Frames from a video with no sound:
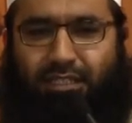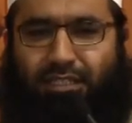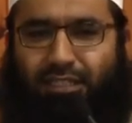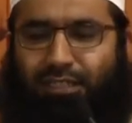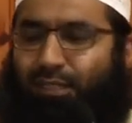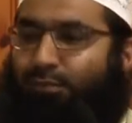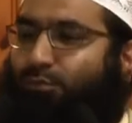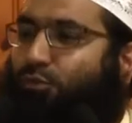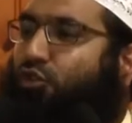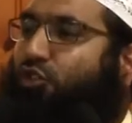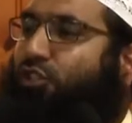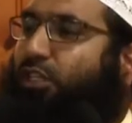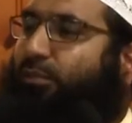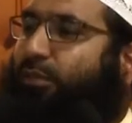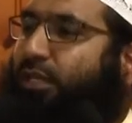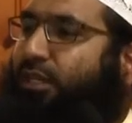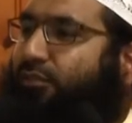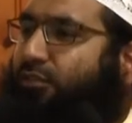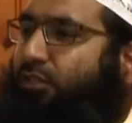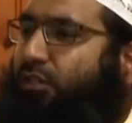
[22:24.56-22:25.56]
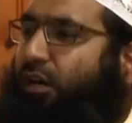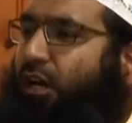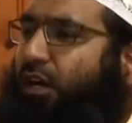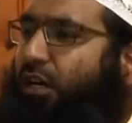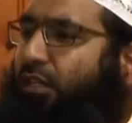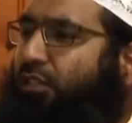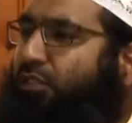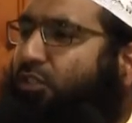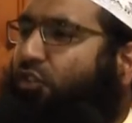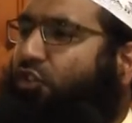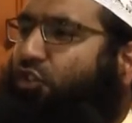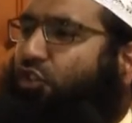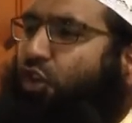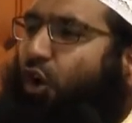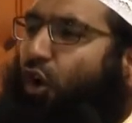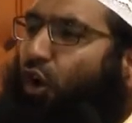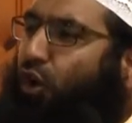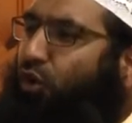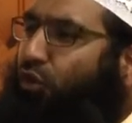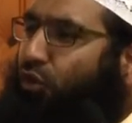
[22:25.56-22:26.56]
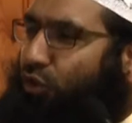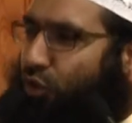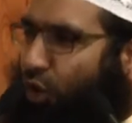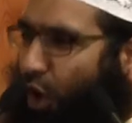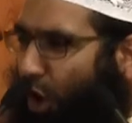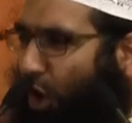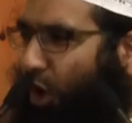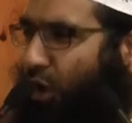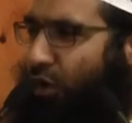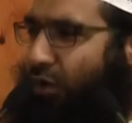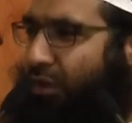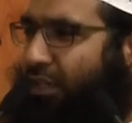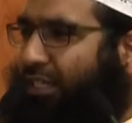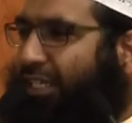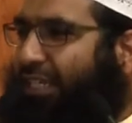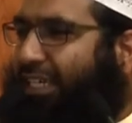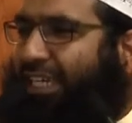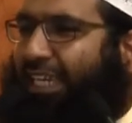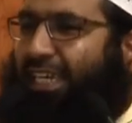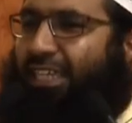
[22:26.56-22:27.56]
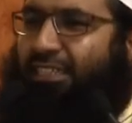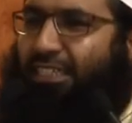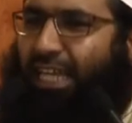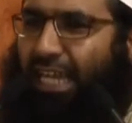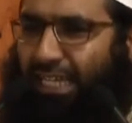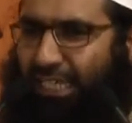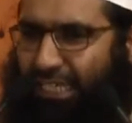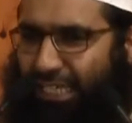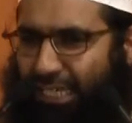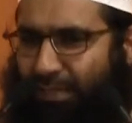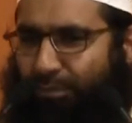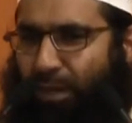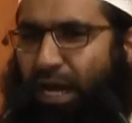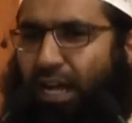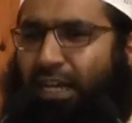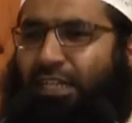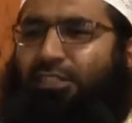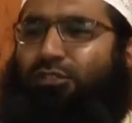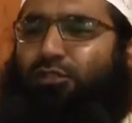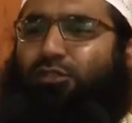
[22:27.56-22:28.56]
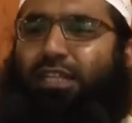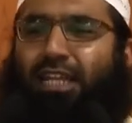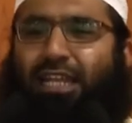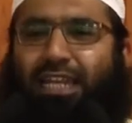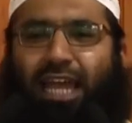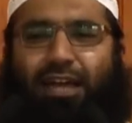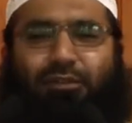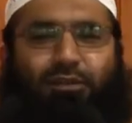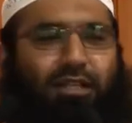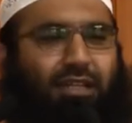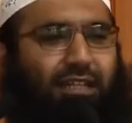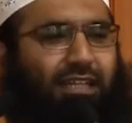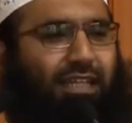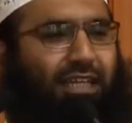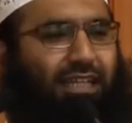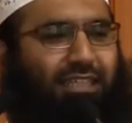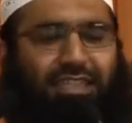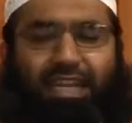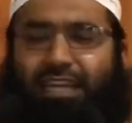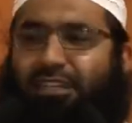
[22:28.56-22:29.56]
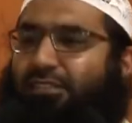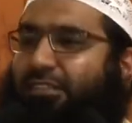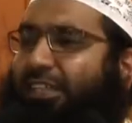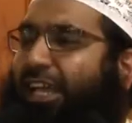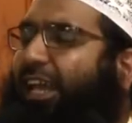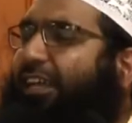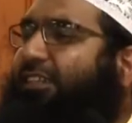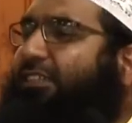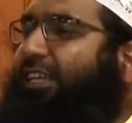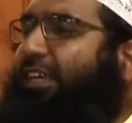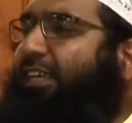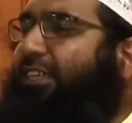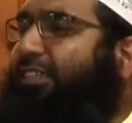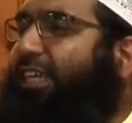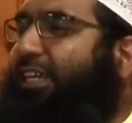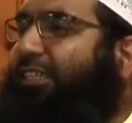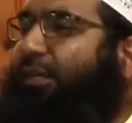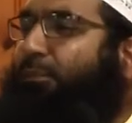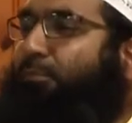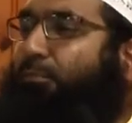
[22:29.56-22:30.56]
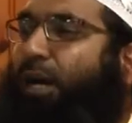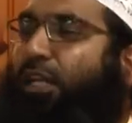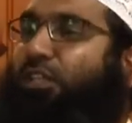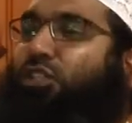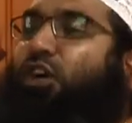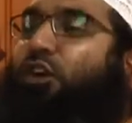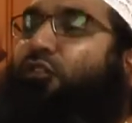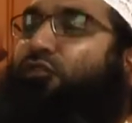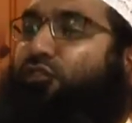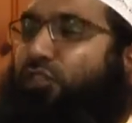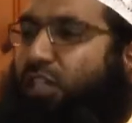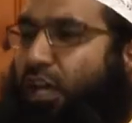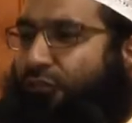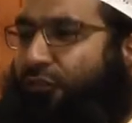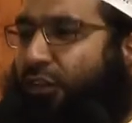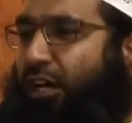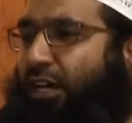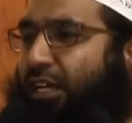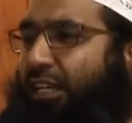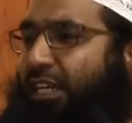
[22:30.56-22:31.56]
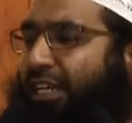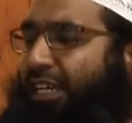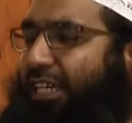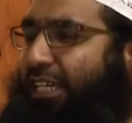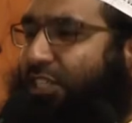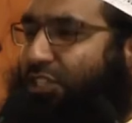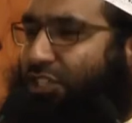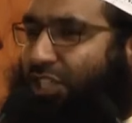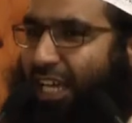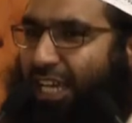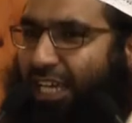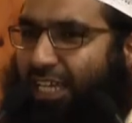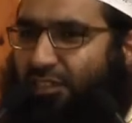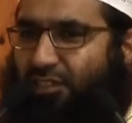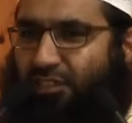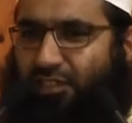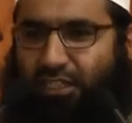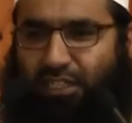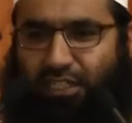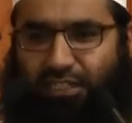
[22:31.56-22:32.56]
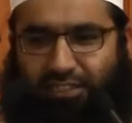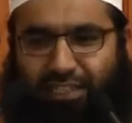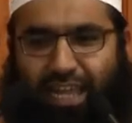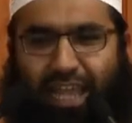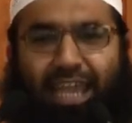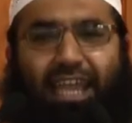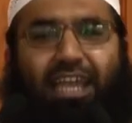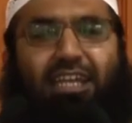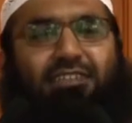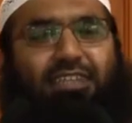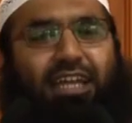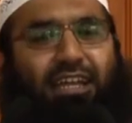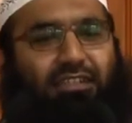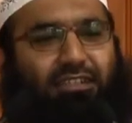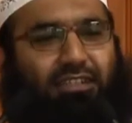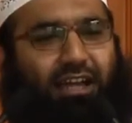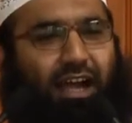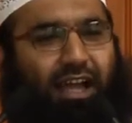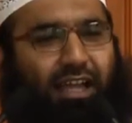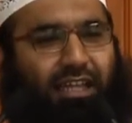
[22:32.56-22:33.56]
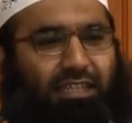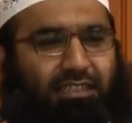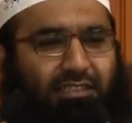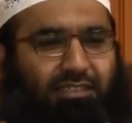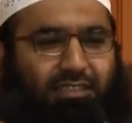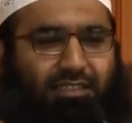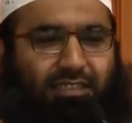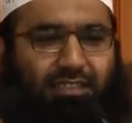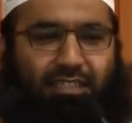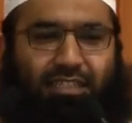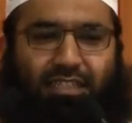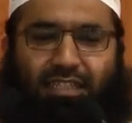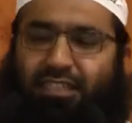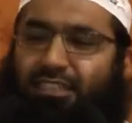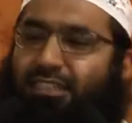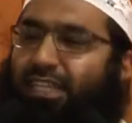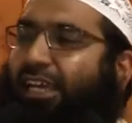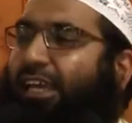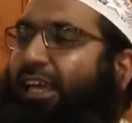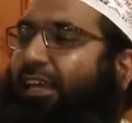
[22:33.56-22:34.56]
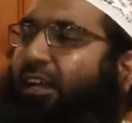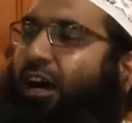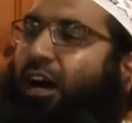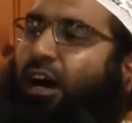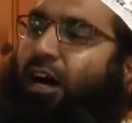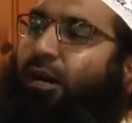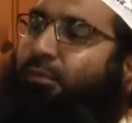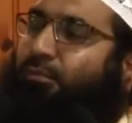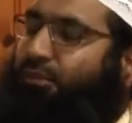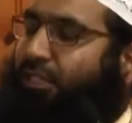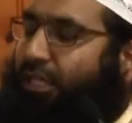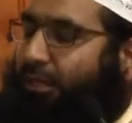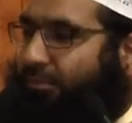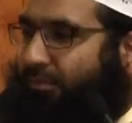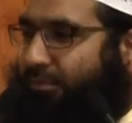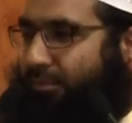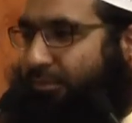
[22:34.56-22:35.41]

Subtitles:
the Muslim has gone so low in the iman to the level that they think that the month of Safar, these days and nights, they can harm them.